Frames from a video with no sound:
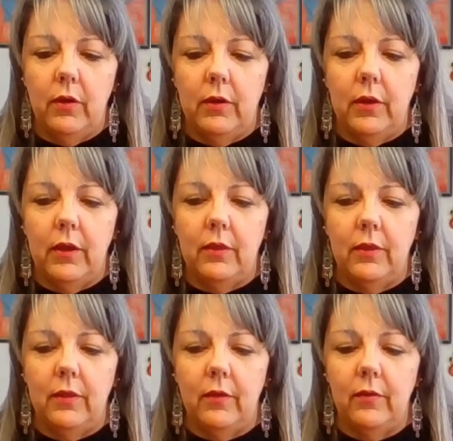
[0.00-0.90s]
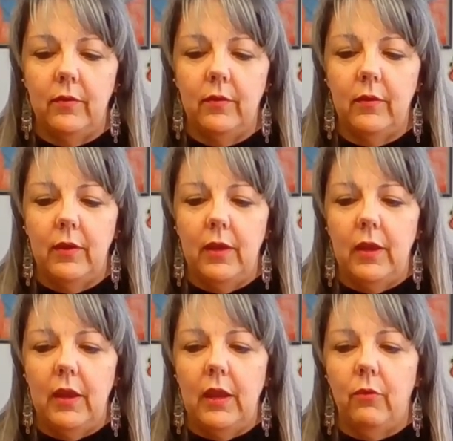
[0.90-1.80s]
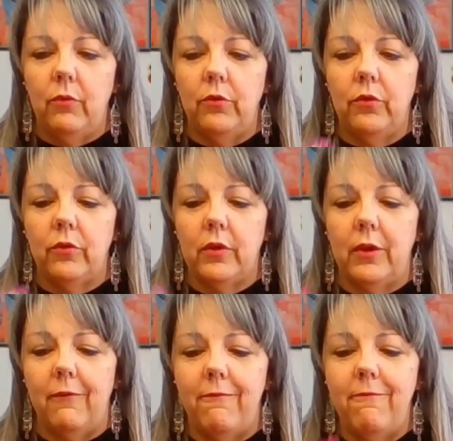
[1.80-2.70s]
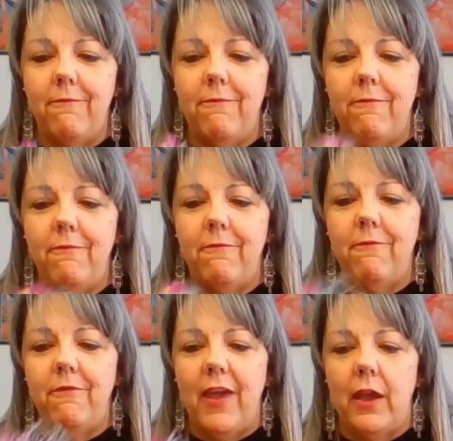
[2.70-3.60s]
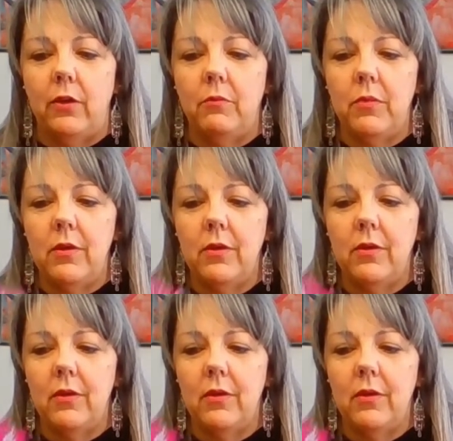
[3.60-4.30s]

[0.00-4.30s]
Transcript: we're going to take this and we're just going to fan them